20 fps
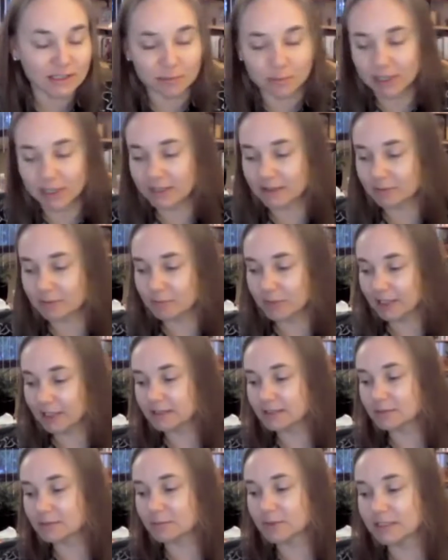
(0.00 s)
My
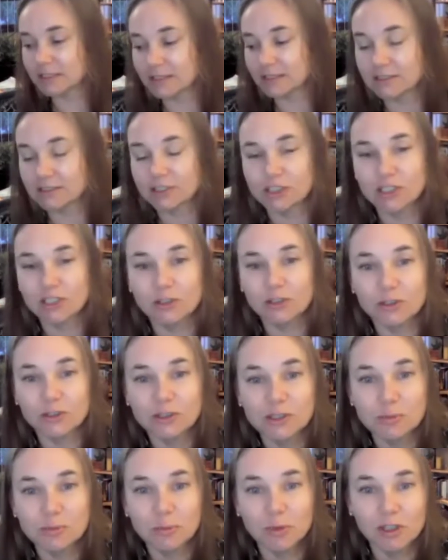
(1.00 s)
husband does
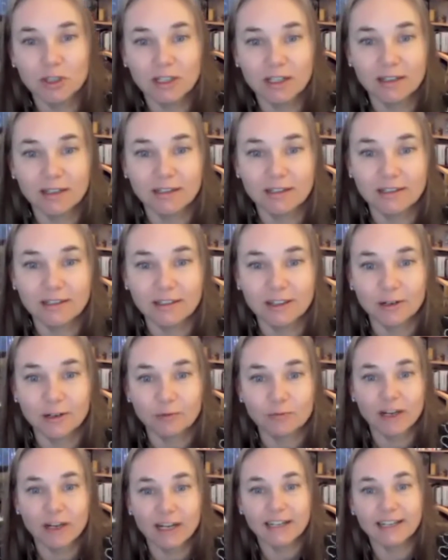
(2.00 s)
children's book
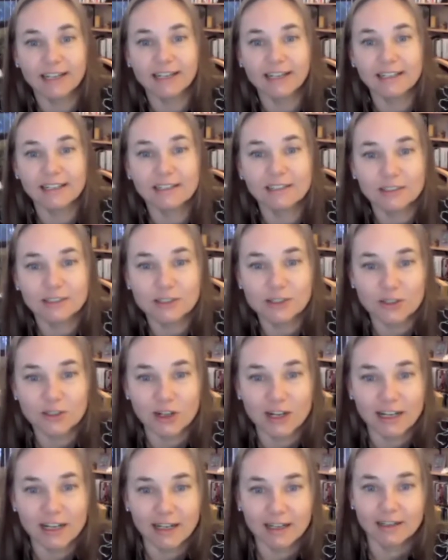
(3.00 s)
writing and
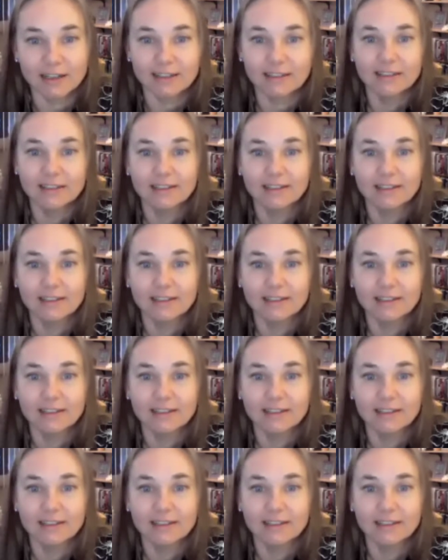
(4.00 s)
illustrating.